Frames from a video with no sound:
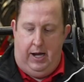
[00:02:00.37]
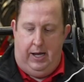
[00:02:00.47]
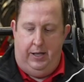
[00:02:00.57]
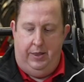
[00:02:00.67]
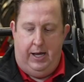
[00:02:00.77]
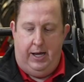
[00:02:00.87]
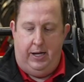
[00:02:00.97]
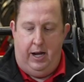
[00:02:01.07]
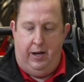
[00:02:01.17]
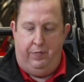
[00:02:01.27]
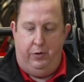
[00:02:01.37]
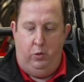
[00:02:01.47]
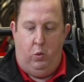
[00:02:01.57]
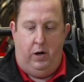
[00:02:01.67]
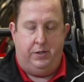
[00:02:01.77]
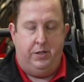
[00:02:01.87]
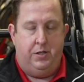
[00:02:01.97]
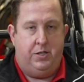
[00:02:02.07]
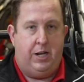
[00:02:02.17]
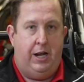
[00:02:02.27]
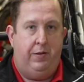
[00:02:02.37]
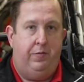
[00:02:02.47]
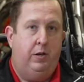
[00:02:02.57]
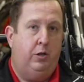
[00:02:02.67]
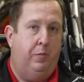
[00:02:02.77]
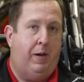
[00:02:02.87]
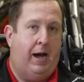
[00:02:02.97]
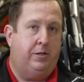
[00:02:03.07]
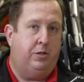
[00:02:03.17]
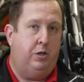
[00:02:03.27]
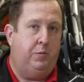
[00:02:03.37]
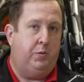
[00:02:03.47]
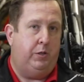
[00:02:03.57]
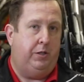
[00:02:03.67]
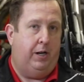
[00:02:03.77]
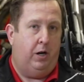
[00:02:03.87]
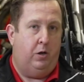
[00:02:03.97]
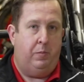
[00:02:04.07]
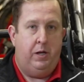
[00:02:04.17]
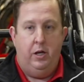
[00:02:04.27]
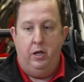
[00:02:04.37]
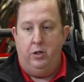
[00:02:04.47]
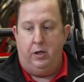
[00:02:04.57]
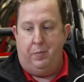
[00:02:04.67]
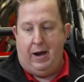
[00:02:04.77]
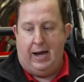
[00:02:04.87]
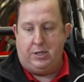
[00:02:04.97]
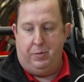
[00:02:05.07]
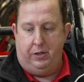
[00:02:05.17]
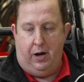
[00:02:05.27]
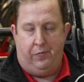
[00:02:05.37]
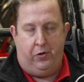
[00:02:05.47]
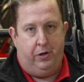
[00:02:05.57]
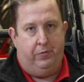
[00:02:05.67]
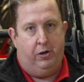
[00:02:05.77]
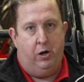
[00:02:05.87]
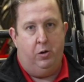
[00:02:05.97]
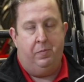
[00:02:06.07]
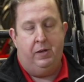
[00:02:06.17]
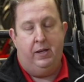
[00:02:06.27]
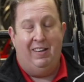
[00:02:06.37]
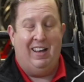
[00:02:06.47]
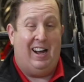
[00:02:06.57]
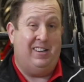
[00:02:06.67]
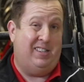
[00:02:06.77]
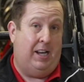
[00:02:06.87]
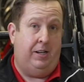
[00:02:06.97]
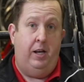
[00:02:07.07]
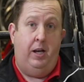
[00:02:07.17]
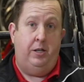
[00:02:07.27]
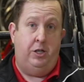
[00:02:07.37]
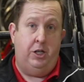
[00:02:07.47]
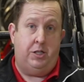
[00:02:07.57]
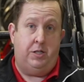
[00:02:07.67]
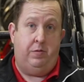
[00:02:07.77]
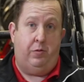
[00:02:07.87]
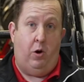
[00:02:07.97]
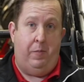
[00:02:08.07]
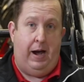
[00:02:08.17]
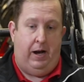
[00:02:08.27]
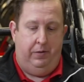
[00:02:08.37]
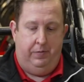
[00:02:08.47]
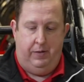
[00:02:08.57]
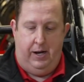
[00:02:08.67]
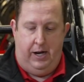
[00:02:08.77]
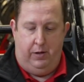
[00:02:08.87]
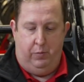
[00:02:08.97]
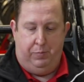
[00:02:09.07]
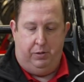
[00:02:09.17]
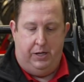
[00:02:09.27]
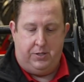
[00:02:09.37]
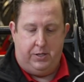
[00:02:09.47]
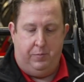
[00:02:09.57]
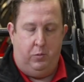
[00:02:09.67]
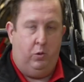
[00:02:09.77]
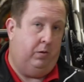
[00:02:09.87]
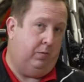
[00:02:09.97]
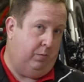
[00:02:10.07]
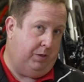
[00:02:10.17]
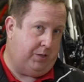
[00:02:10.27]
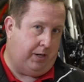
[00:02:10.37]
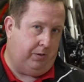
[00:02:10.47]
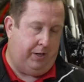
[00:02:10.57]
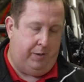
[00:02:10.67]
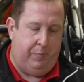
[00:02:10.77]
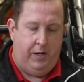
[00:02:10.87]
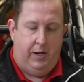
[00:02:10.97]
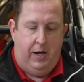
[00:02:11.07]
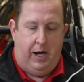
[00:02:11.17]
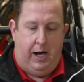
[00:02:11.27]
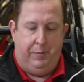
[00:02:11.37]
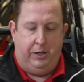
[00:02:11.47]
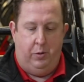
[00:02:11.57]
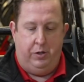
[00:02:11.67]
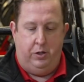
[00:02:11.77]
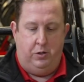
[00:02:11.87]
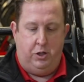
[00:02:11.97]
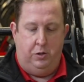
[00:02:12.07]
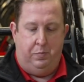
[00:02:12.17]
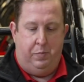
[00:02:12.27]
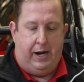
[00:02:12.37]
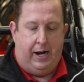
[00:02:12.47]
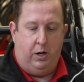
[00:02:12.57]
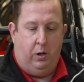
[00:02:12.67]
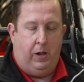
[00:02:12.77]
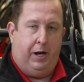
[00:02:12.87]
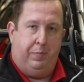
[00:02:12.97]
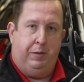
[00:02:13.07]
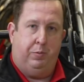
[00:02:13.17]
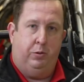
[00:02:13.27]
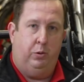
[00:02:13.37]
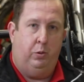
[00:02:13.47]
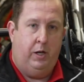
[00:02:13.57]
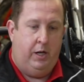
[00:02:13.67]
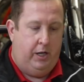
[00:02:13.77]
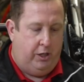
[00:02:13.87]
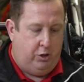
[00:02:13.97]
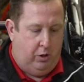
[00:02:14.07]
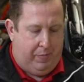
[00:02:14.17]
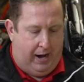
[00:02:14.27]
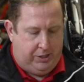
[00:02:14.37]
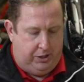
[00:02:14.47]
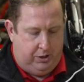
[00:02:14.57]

And then if you want to save your bad tubes when you get home, you can patch them in the comfort of your home. I tend to just throw them out and replace them or recycle them and go with a new tube, but I know a lot of people who enjoy patching